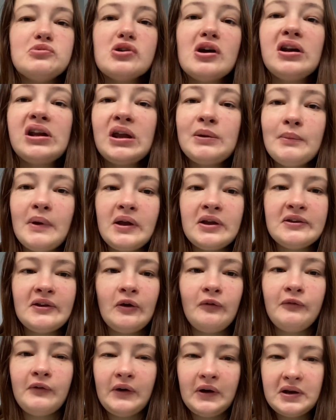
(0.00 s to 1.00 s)
I'm trying to give
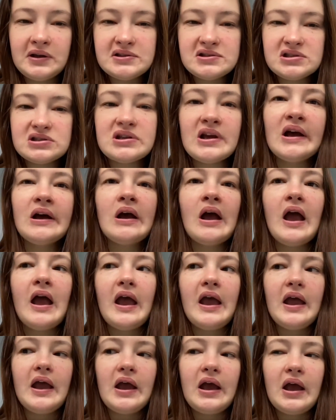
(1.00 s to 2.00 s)
myself grace
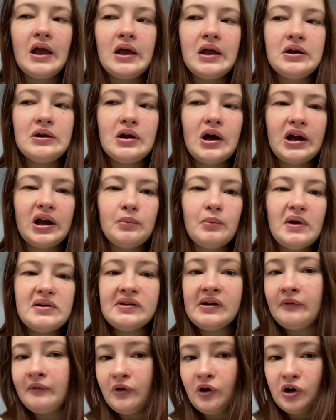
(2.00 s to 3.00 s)
and not give
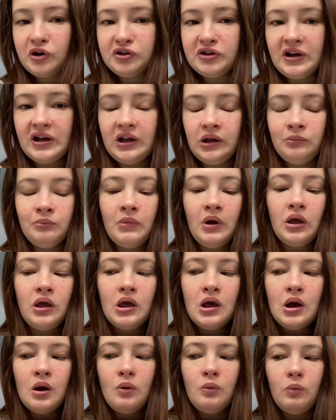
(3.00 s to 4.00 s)
myself a hard time
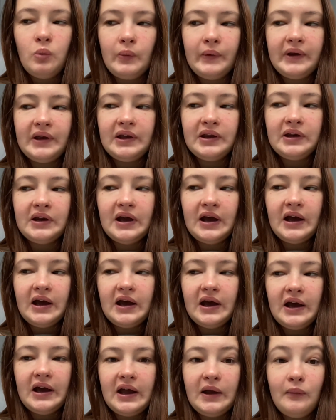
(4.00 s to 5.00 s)
when
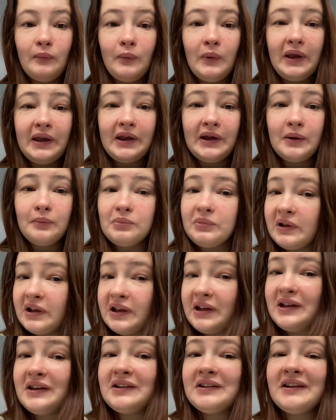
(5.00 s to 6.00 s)
I wake up
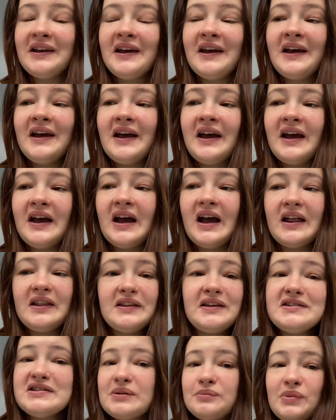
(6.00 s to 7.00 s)
late.
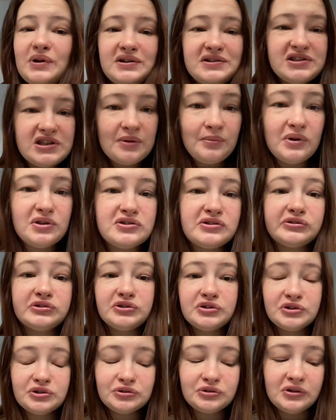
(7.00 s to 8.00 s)
At least I'm not sleeping till
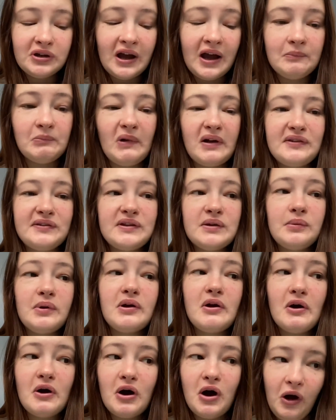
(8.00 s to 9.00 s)
noon. I'm not
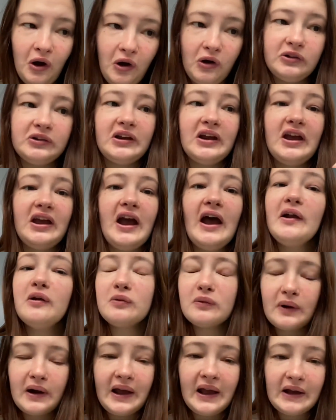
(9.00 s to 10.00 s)
sleeping all day. I
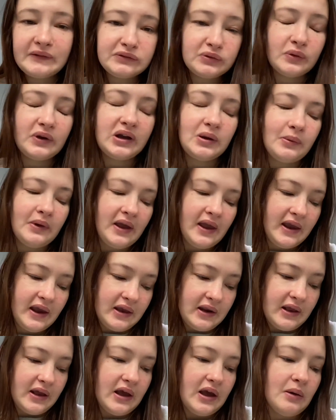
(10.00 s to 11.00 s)
don't have to wake up at
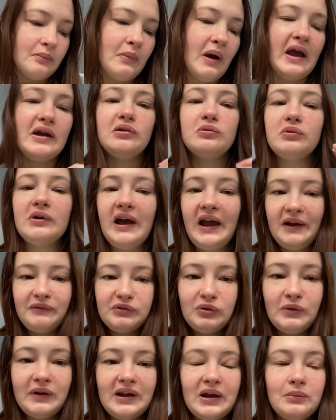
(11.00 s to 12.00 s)
8 a.m. I don't
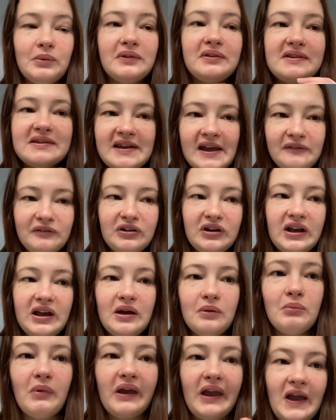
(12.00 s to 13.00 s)
have to wake up at 7
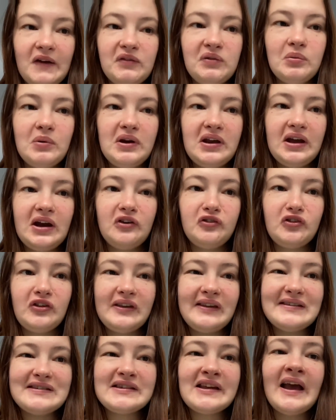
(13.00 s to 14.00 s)
a.m. like everybody
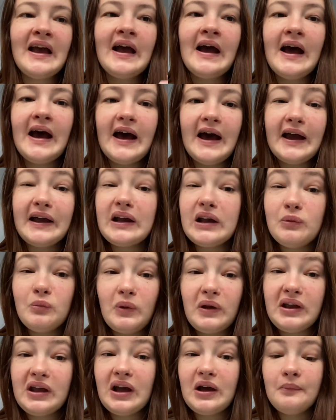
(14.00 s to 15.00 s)
else is. I can
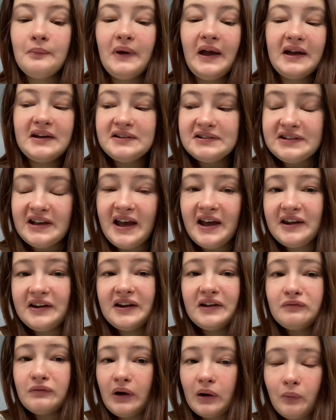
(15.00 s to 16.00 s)
wake up at
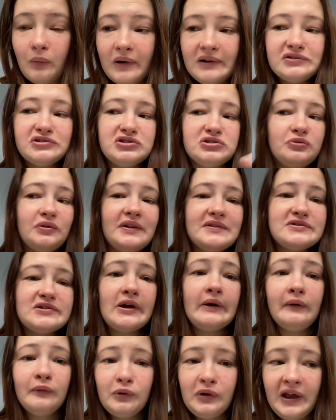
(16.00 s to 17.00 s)
10 if I want to.
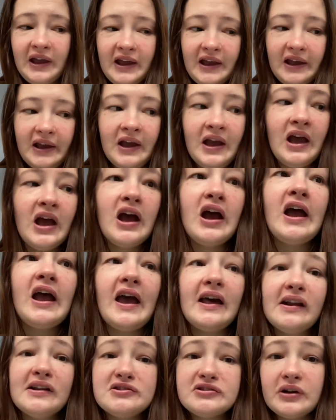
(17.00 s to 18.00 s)
It's okay.
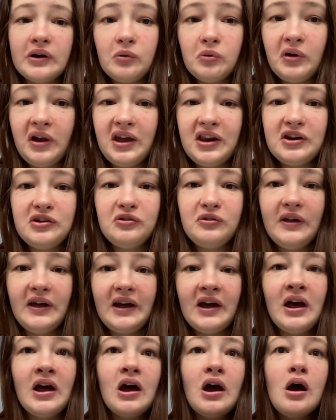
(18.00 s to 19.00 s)
And it's okay to do
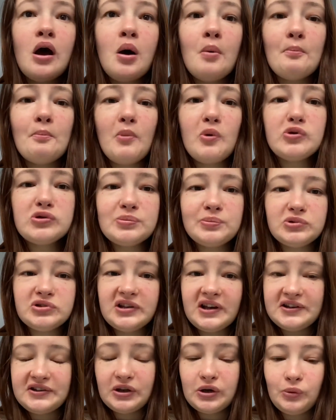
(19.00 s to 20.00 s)
that multiple
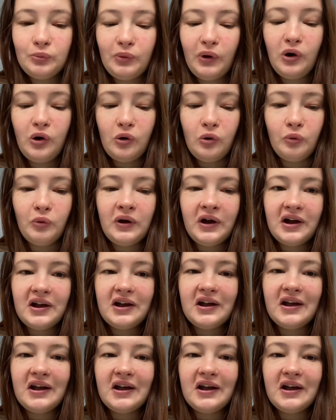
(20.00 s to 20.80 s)
days in a row.